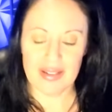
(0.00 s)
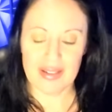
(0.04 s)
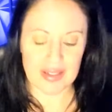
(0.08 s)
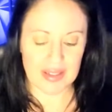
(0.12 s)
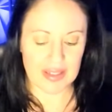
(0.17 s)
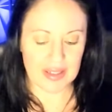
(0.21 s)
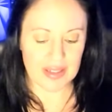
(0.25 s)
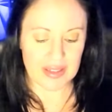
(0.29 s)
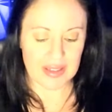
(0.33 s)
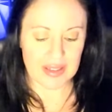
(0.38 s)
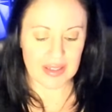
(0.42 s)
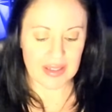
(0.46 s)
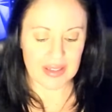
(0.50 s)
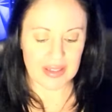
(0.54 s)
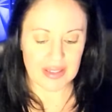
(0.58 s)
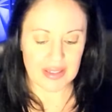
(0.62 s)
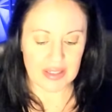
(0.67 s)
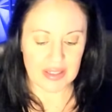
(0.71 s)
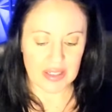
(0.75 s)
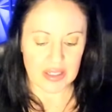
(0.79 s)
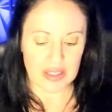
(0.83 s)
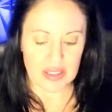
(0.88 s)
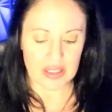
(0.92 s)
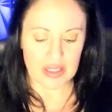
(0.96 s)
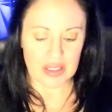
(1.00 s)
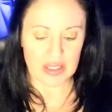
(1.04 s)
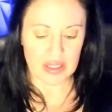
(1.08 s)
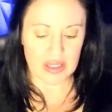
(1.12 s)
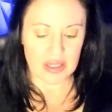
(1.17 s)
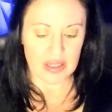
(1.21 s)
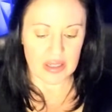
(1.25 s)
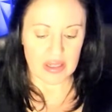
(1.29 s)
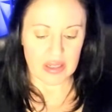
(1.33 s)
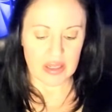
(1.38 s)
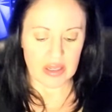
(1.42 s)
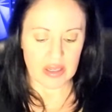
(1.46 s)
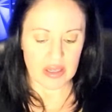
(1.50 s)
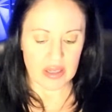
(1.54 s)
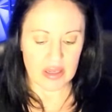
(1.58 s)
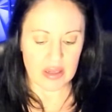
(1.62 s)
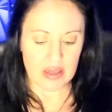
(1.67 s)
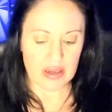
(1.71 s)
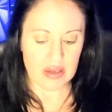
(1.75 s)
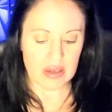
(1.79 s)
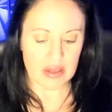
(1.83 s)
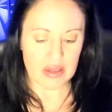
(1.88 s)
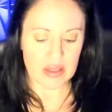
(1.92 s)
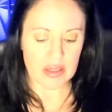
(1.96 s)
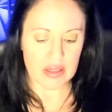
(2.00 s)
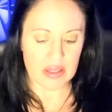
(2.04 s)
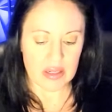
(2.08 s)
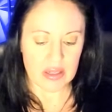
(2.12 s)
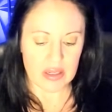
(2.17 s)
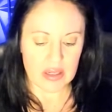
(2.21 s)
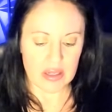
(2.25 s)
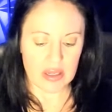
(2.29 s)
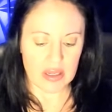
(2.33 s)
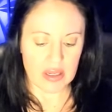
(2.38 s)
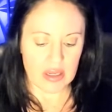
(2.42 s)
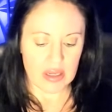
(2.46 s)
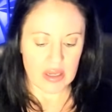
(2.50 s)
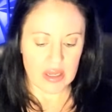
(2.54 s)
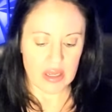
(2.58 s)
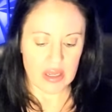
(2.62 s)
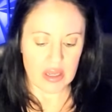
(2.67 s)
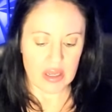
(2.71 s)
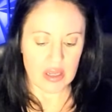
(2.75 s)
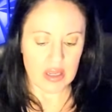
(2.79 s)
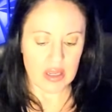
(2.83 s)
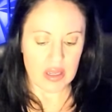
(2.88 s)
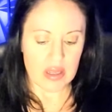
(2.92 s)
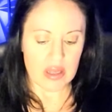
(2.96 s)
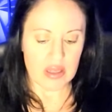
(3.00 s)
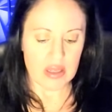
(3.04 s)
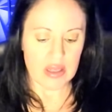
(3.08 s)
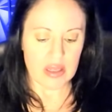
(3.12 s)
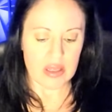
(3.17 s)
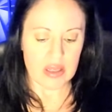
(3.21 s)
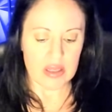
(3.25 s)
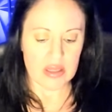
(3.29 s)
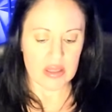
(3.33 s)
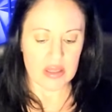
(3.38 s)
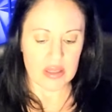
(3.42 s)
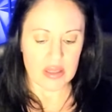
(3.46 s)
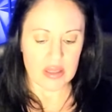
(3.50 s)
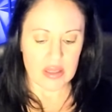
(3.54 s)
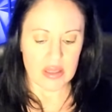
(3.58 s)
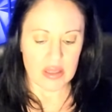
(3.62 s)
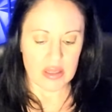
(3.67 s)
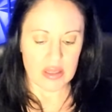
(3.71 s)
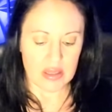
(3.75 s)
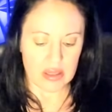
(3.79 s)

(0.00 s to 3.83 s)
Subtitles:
No one is speaking in this clip.